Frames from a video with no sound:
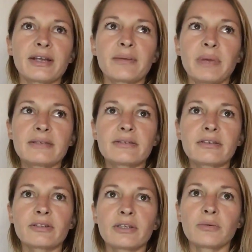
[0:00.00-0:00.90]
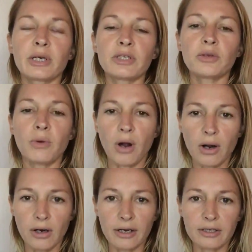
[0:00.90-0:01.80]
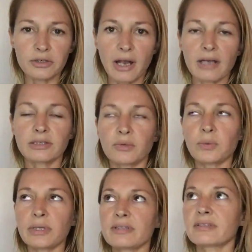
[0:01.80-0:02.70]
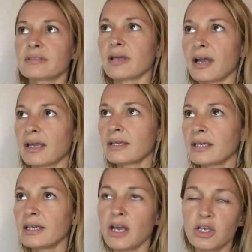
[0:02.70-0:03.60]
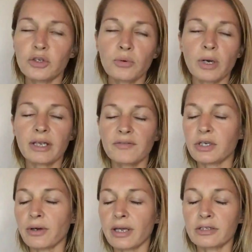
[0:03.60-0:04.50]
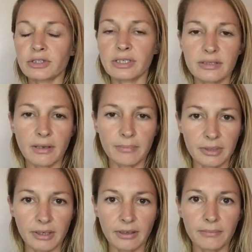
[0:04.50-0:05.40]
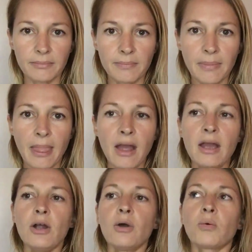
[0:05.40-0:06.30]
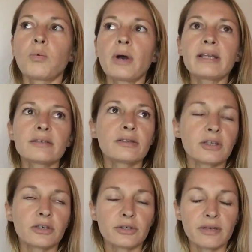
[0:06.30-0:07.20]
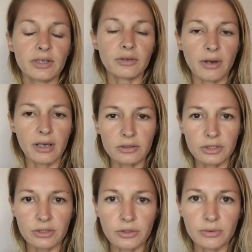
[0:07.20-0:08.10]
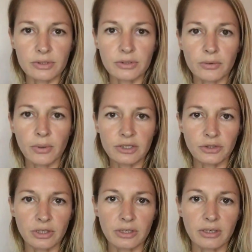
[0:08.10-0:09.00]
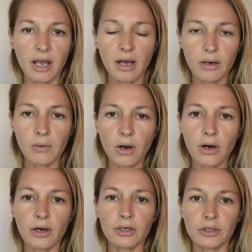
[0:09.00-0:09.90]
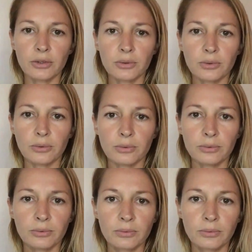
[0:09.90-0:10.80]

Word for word: Like basically, when you are interacting with society, you are giving your energy to something. What is it that you're giving your energy to? Is the question. How are you?